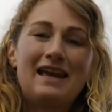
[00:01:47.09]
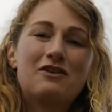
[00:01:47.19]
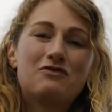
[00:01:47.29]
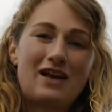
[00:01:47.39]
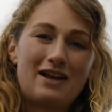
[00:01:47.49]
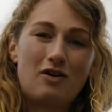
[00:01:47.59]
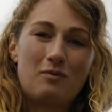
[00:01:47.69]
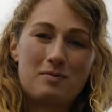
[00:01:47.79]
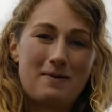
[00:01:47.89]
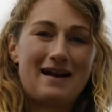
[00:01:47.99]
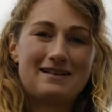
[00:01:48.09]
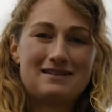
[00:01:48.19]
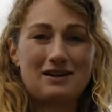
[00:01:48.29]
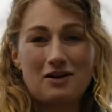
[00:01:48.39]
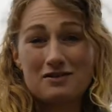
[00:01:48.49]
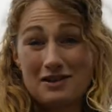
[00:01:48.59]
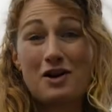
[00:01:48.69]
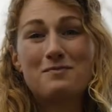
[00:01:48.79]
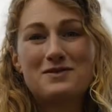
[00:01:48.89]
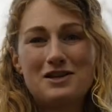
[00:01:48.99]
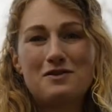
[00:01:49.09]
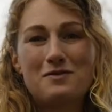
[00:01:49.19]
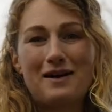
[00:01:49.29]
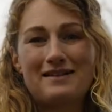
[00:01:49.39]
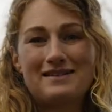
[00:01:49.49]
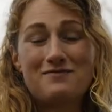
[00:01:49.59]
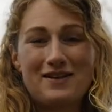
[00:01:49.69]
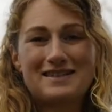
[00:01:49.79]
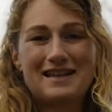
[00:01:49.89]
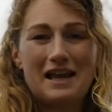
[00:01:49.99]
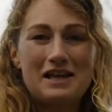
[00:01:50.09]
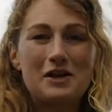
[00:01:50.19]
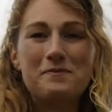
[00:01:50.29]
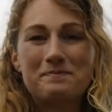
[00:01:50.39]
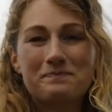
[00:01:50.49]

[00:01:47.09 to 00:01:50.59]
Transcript: if they're not prepared to come to you and investigate you.